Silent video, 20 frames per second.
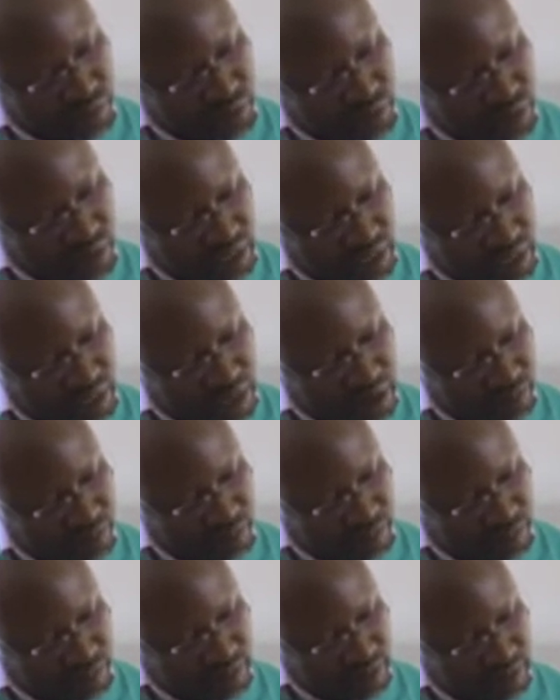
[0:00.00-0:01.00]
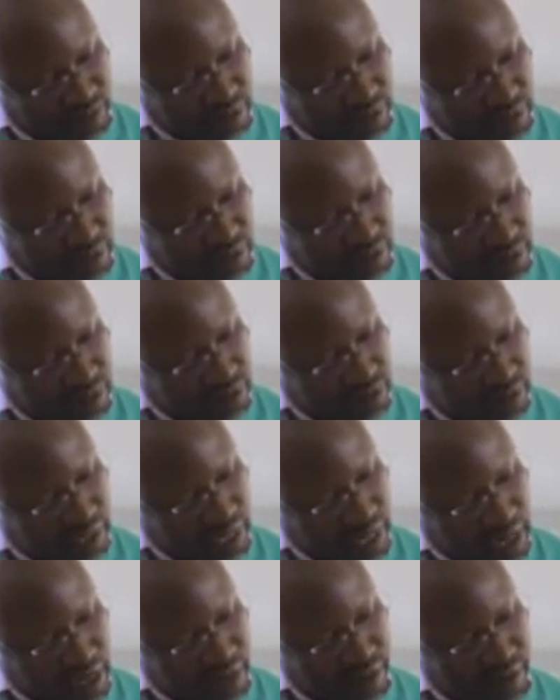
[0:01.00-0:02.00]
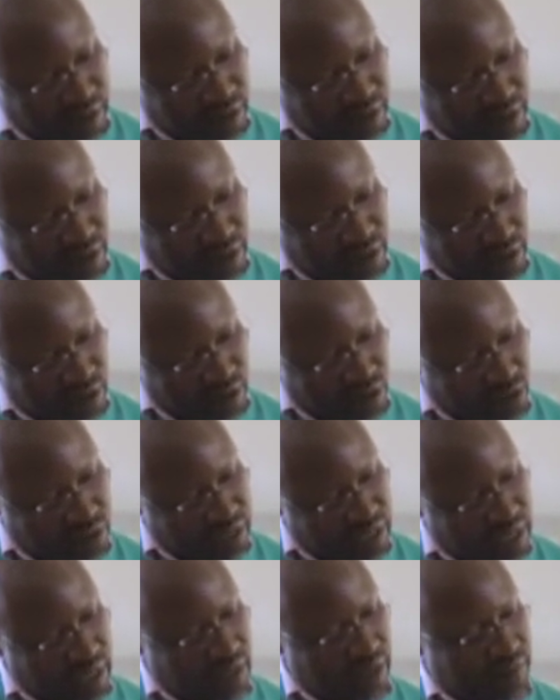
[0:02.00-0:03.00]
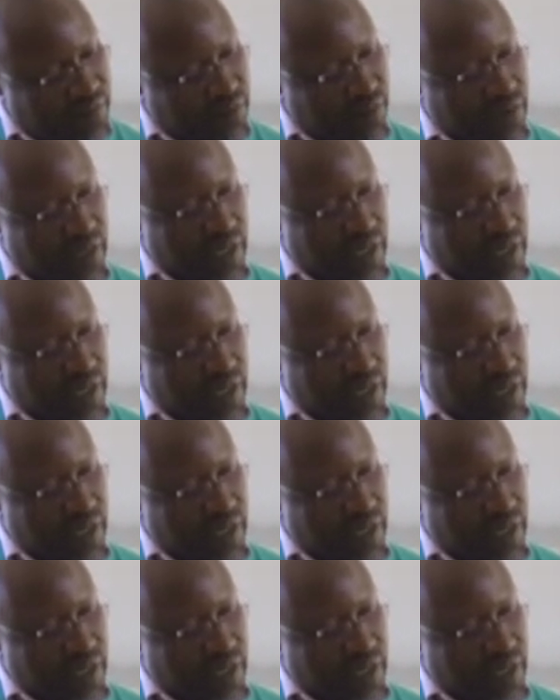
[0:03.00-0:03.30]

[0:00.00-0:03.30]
Your gum is here. Okay?